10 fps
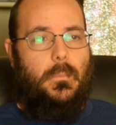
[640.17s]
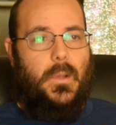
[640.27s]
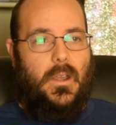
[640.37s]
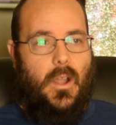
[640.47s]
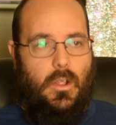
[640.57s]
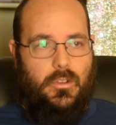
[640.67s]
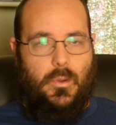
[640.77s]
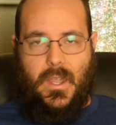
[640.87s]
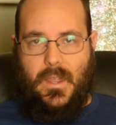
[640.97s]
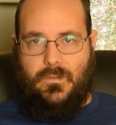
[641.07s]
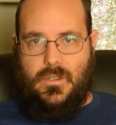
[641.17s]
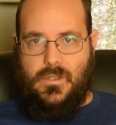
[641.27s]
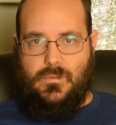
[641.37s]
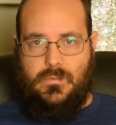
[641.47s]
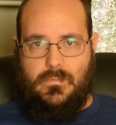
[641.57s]
But I'll do what I have to
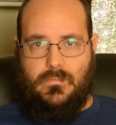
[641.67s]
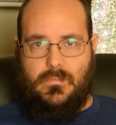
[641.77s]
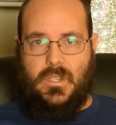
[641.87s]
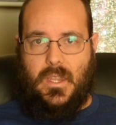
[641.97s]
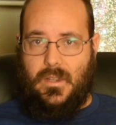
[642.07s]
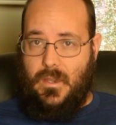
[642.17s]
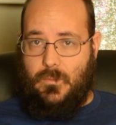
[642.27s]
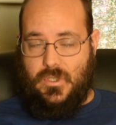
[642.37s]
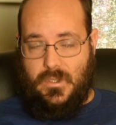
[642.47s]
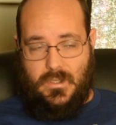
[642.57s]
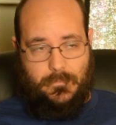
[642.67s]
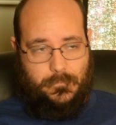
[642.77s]
do to get the images.